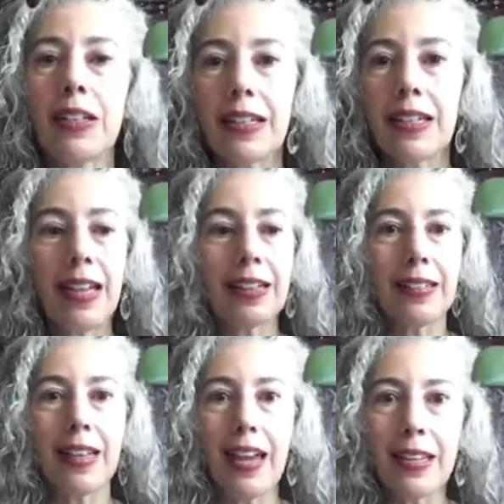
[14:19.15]

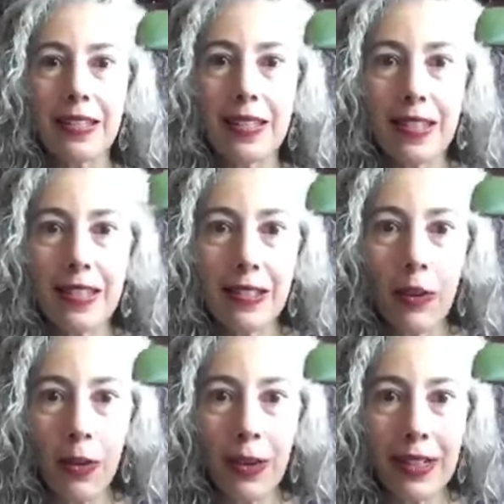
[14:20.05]
connected as these
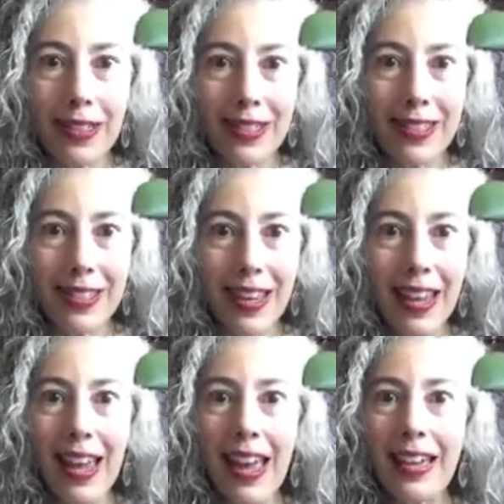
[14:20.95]
orchids,
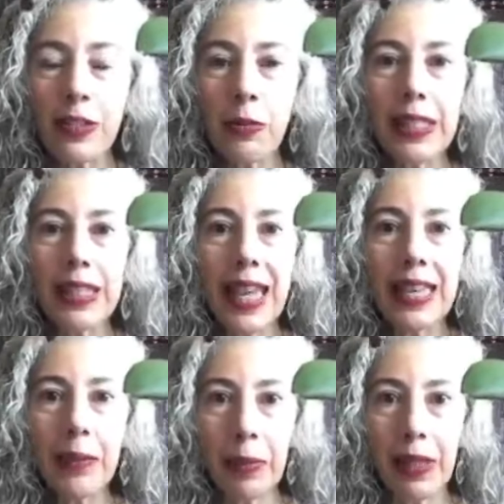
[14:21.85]
as really
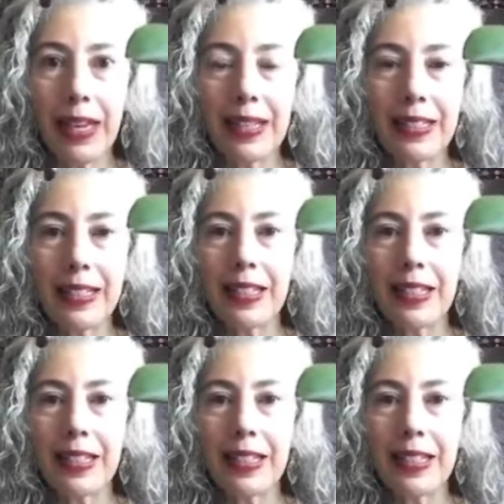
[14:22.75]
any plants.